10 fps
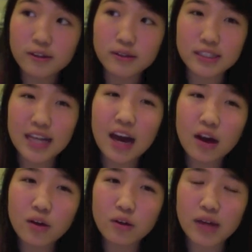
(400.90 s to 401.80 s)

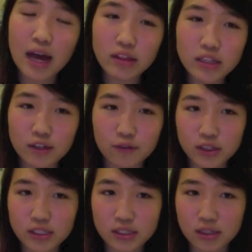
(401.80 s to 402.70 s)
Now the
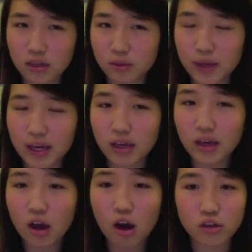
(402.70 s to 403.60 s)
difference is a little bit
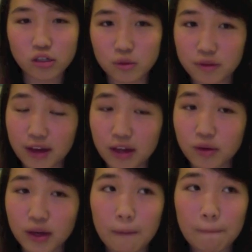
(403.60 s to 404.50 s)
harder to
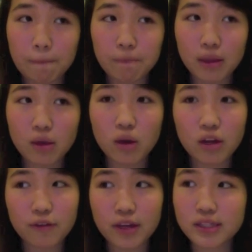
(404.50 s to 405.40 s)
evaluate. What
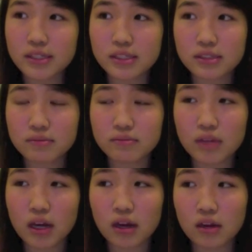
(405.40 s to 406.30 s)
if it's
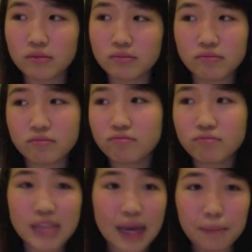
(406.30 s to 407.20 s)
10
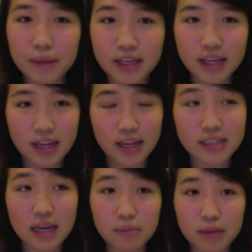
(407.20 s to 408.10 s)
million
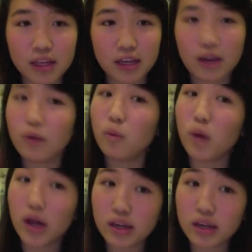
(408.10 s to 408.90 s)
and 10 million and 1,